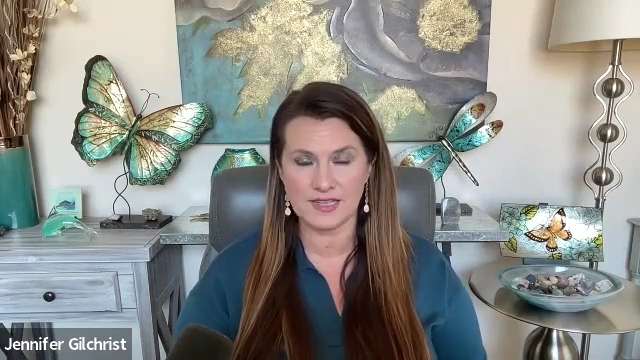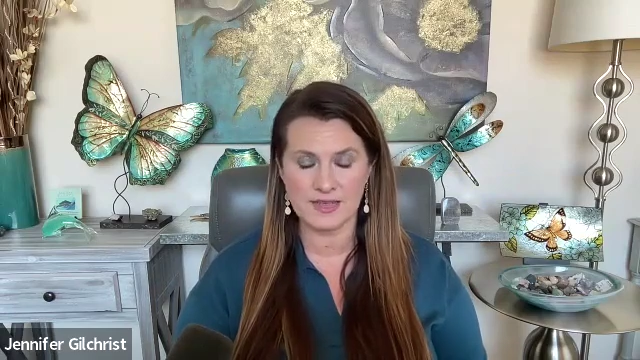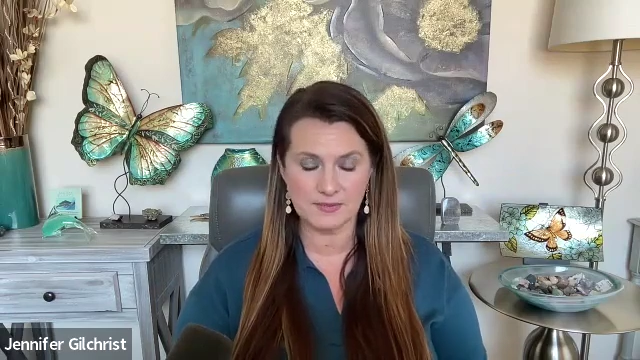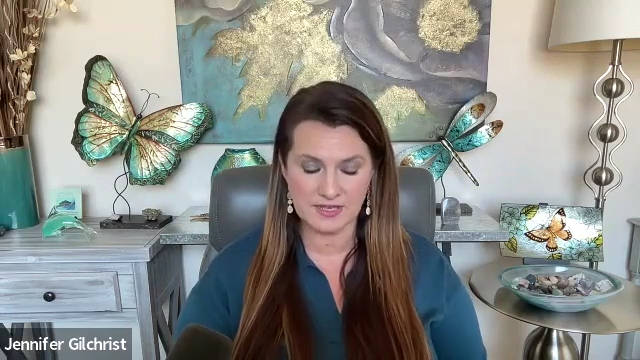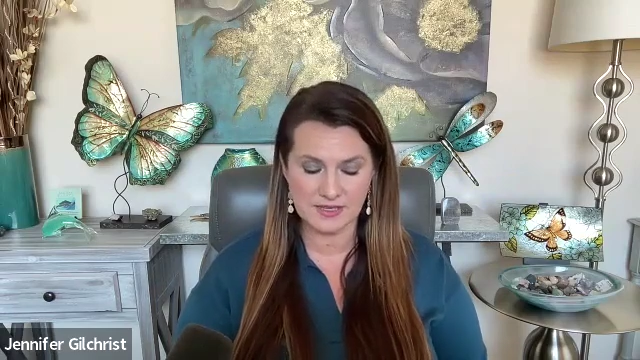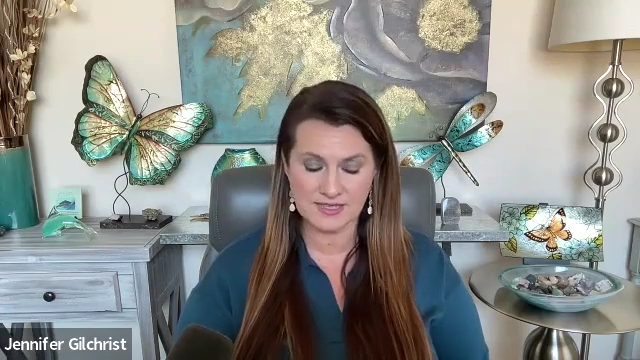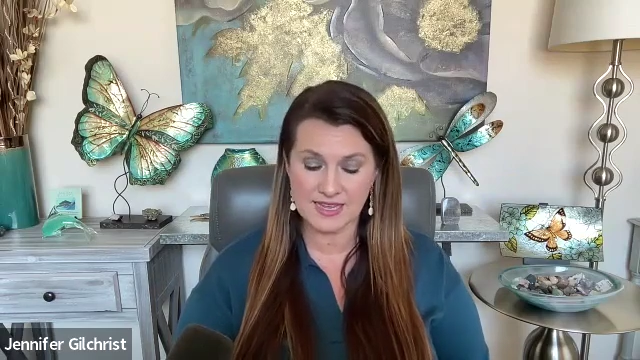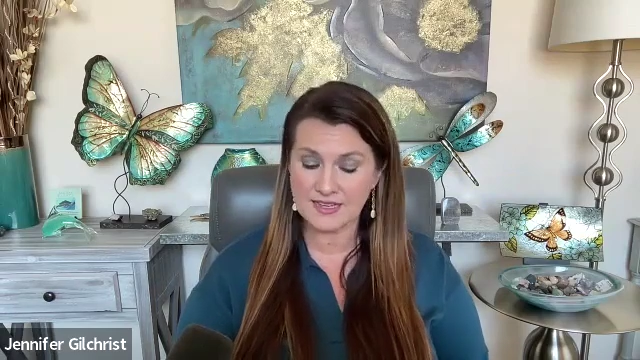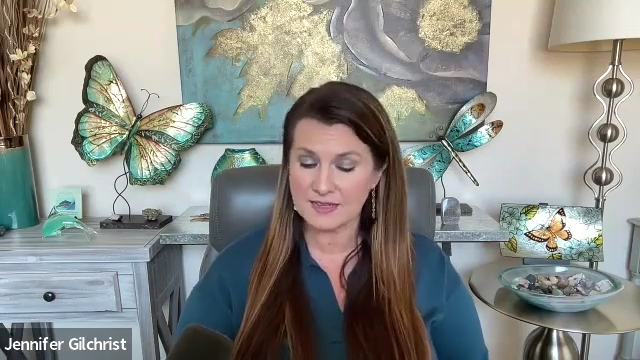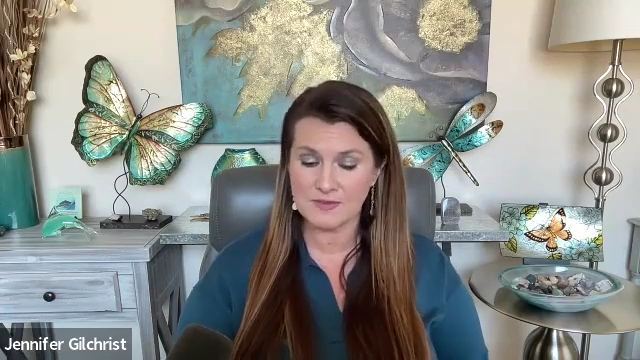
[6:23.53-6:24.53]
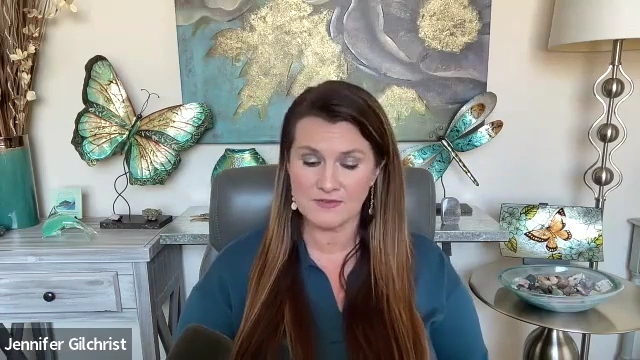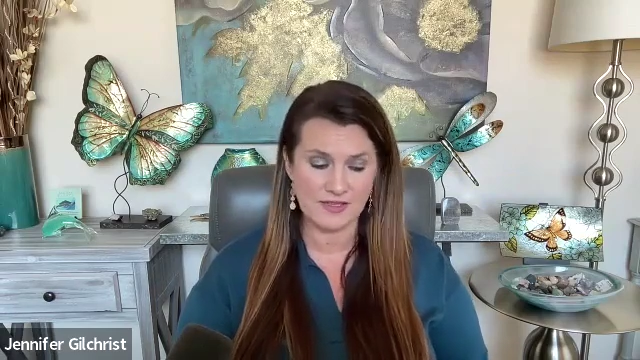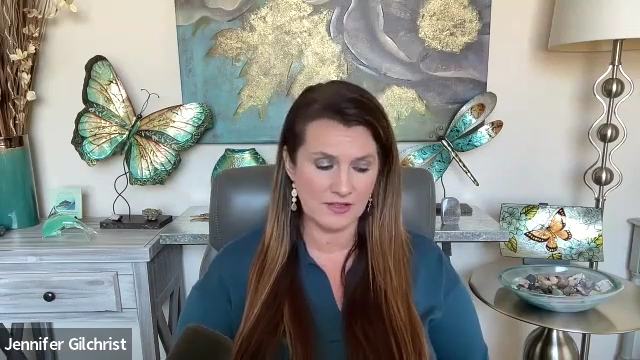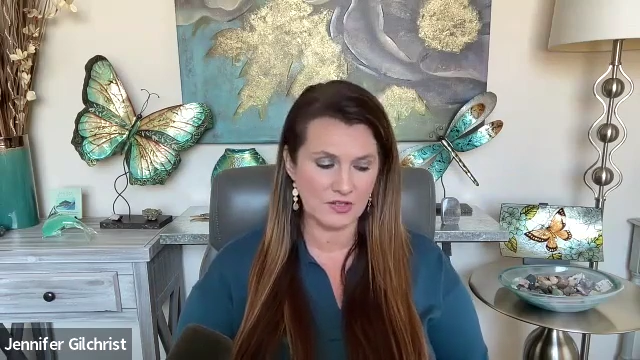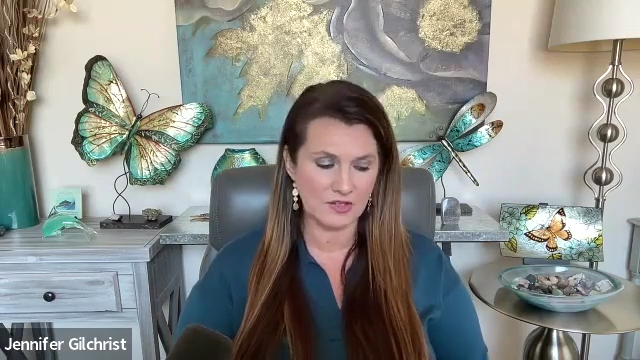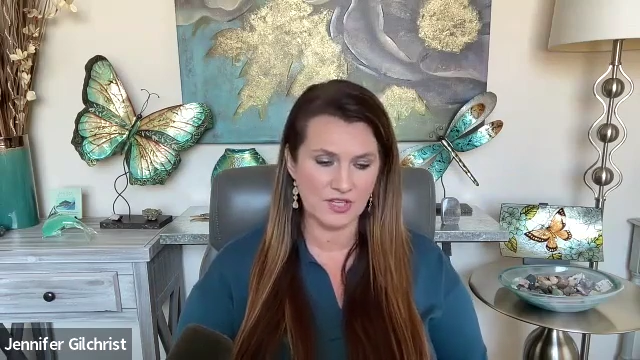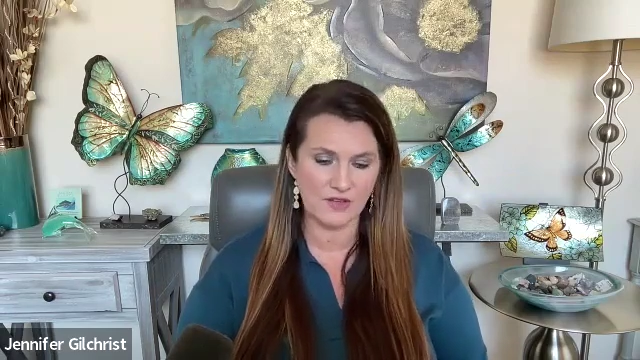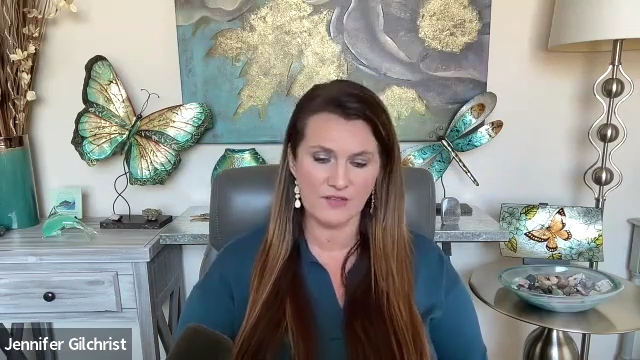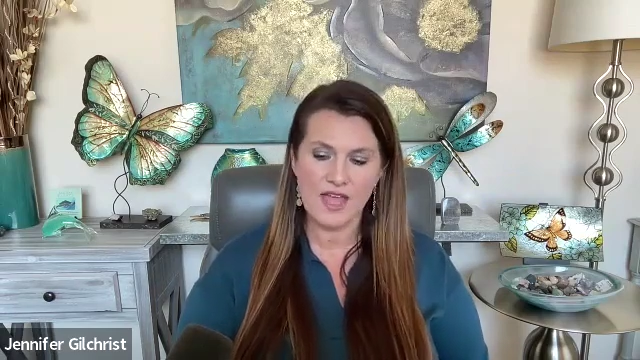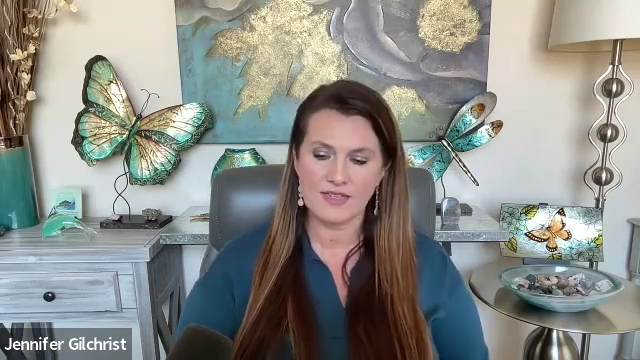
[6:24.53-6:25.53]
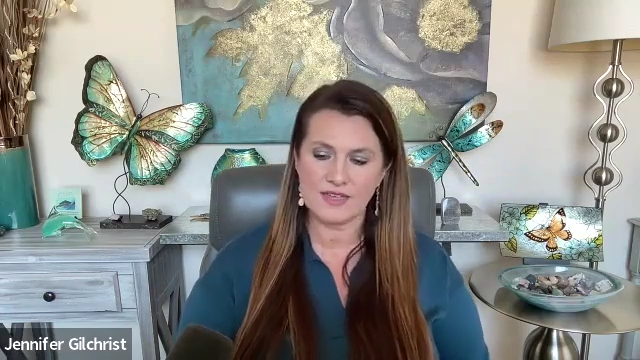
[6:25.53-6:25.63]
and take a leap of faith on yourself.